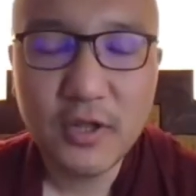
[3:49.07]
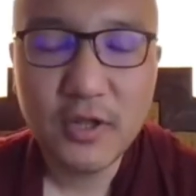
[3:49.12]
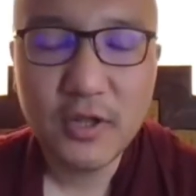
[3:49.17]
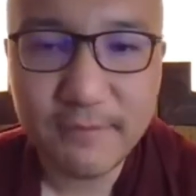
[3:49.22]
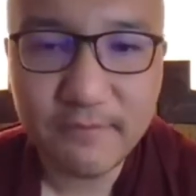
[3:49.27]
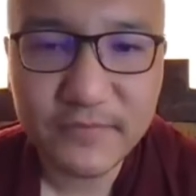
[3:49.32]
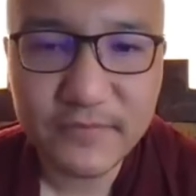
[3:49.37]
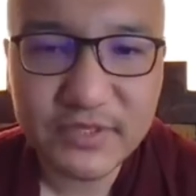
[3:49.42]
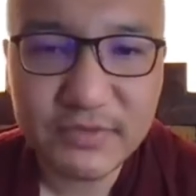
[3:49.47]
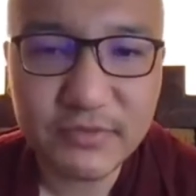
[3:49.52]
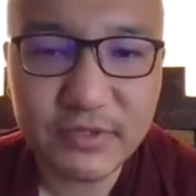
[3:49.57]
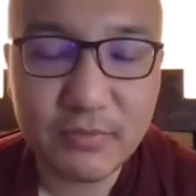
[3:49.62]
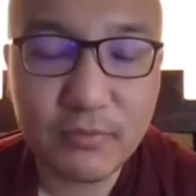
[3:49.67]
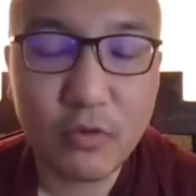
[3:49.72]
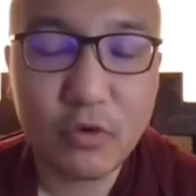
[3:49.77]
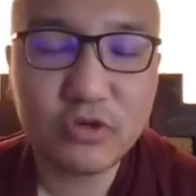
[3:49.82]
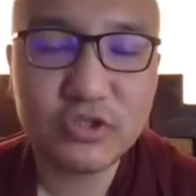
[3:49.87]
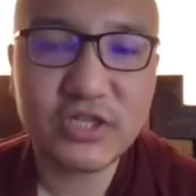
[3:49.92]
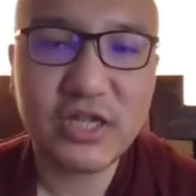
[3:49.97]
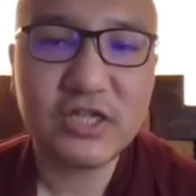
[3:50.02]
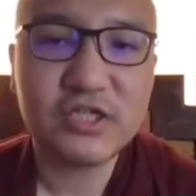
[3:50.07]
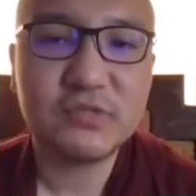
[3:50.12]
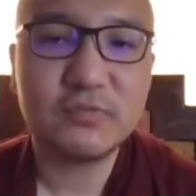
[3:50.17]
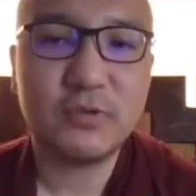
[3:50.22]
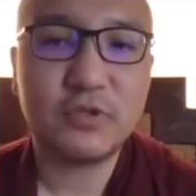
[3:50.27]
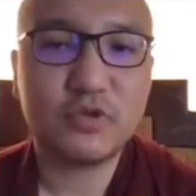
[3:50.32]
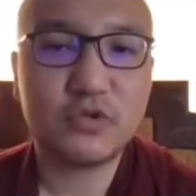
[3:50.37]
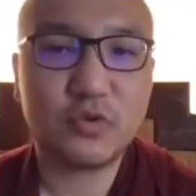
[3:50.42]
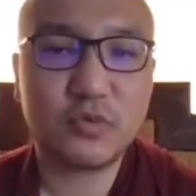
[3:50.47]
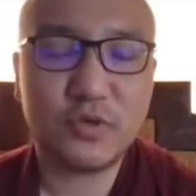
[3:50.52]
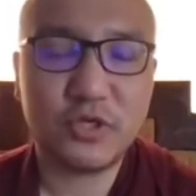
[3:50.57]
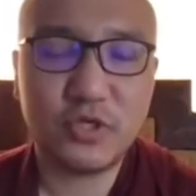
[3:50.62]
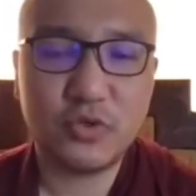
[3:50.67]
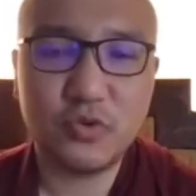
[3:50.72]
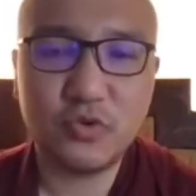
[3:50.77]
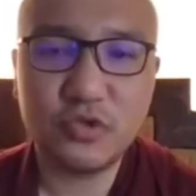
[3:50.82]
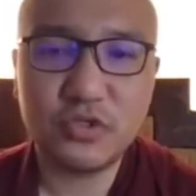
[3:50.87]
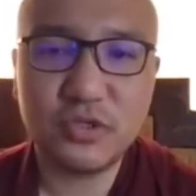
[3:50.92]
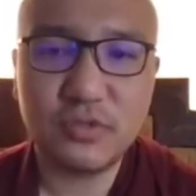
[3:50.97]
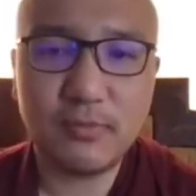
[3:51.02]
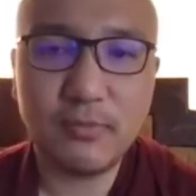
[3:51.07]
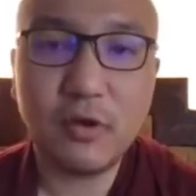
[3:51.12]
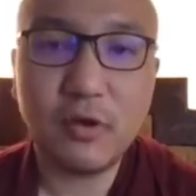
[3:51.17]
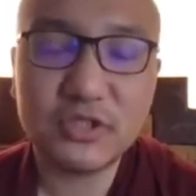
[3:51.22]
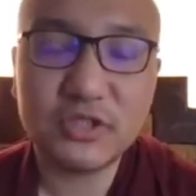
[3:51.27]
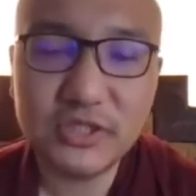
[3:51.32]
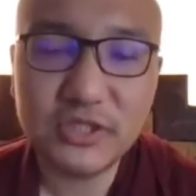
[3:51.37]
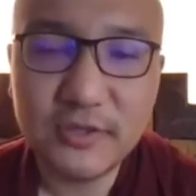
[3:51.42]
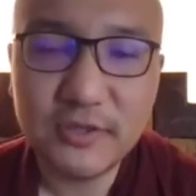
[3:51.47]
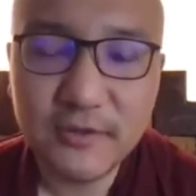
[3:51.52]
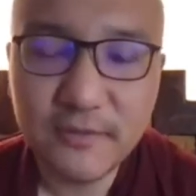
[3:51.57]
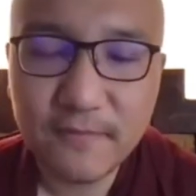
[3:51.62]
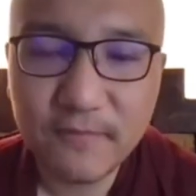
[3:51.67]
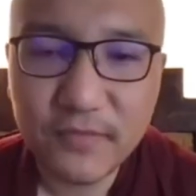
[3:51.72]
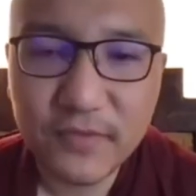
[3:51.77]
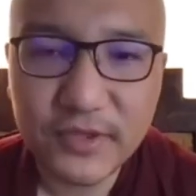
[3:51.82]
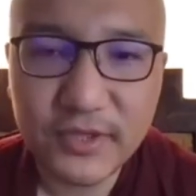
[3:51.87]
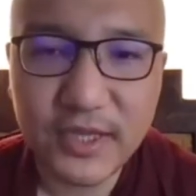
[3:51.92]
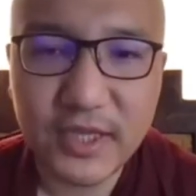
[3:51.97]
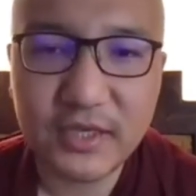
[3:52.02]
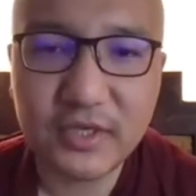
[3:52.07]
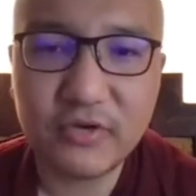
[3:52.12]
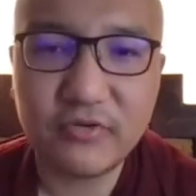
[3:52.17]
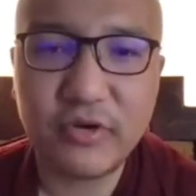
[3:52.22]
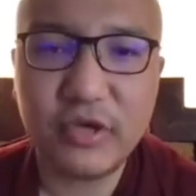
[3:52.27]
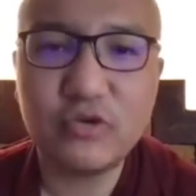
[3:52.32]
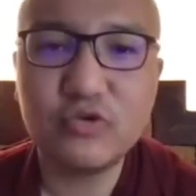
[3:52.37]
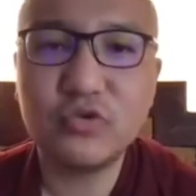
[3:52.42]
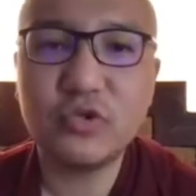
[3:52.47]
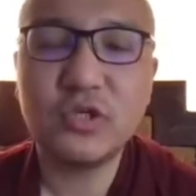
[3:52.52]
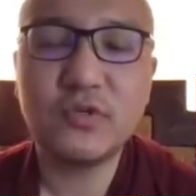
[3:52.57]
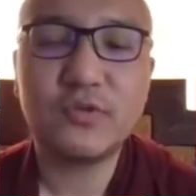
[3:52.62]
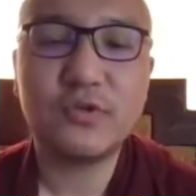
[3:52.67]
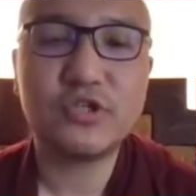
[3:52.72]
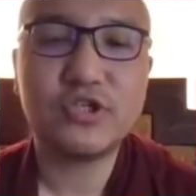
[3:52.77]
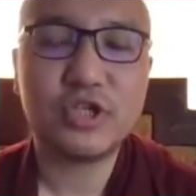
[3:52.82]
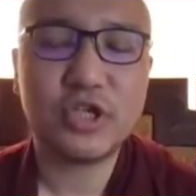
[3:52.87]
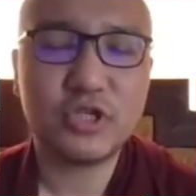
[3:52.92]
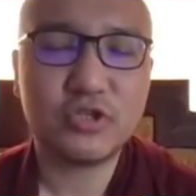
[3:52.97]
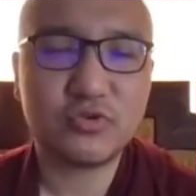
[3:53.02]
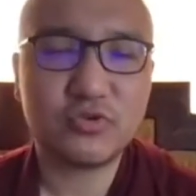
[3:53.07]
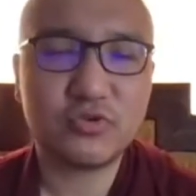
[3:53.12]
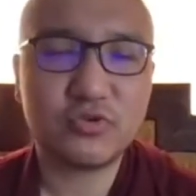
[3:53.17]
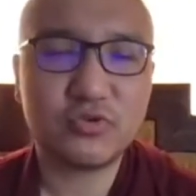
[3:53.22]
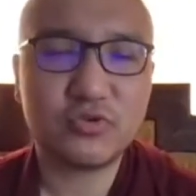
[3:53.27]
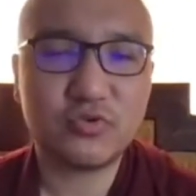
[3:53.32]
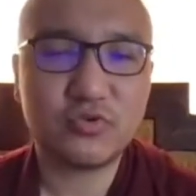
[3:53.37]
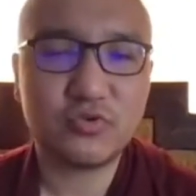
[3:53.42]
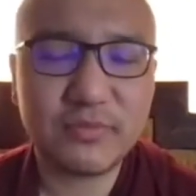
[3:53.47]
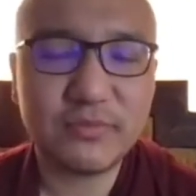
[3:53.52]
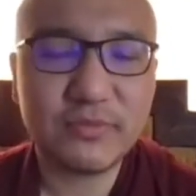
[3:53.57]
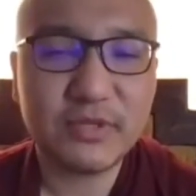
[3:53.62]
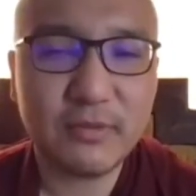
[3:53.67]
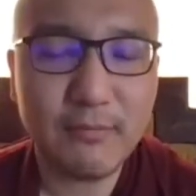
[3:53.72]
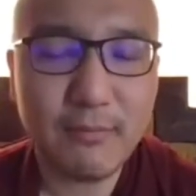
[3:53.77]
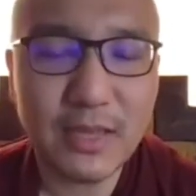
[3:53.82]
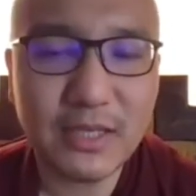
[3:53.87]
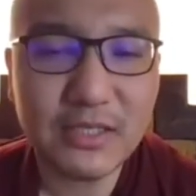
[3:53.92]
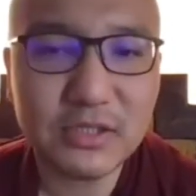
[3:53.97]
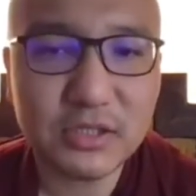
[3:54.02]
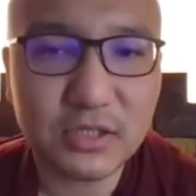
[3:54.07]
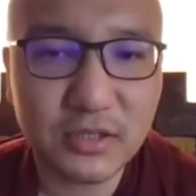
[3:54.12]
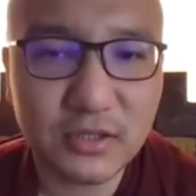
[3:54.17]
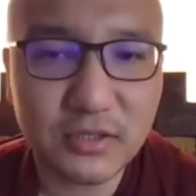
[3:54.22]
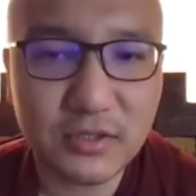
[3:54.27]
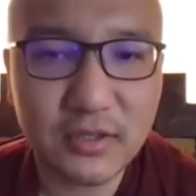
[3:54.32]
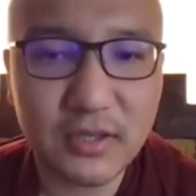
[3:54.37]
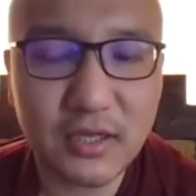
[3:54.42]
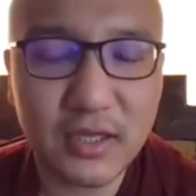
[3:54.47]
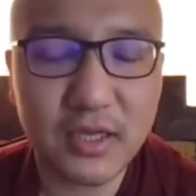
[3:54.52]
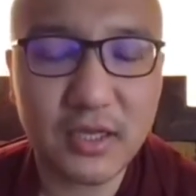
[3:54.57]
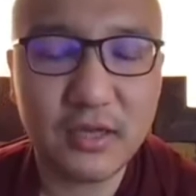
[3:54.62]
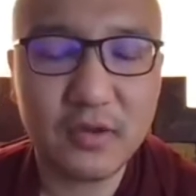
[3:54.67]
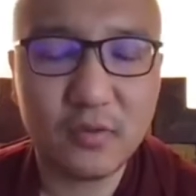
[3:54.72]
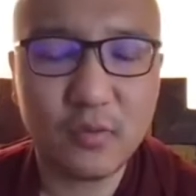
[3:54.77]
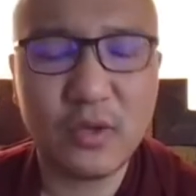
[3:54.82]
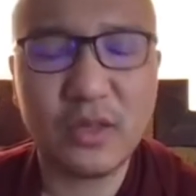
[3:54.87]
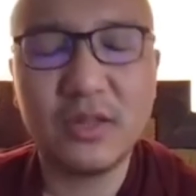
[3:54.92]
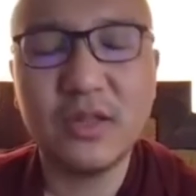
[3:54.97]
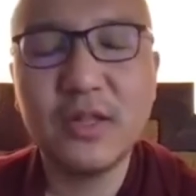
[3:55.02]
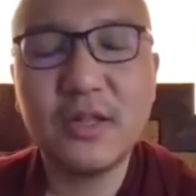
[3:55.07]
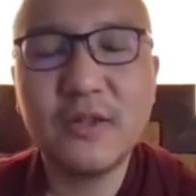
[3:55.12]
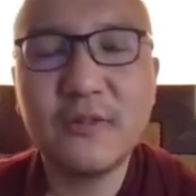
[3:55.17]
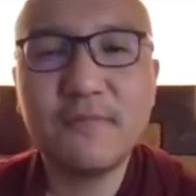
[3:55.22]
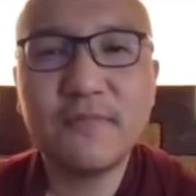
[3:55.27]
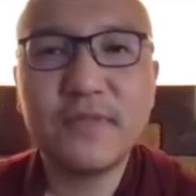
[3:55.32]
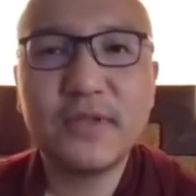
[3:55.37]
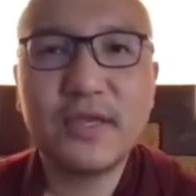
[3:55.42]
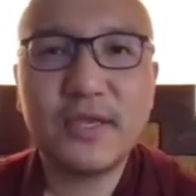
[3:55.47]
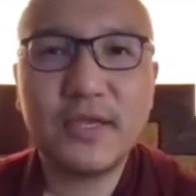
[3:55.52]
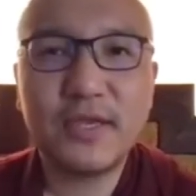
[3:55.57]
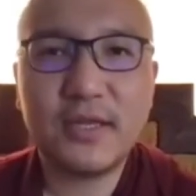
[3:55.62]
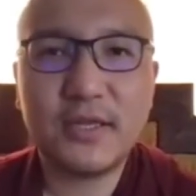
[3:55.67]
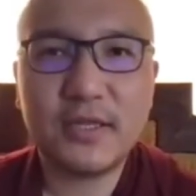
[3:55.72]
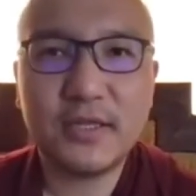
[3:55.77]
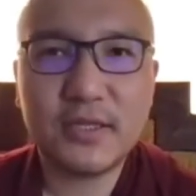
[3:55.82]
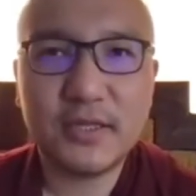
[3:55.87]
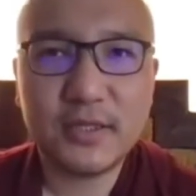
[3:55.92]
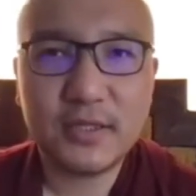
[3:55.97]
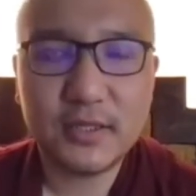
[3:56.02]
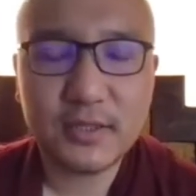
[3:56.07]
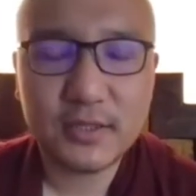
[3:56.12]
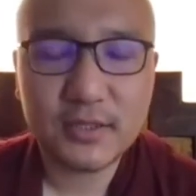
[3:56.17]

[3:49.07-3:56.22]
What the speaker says: something more tangible. So we use the body. Then gradually we change to something mental. Well, in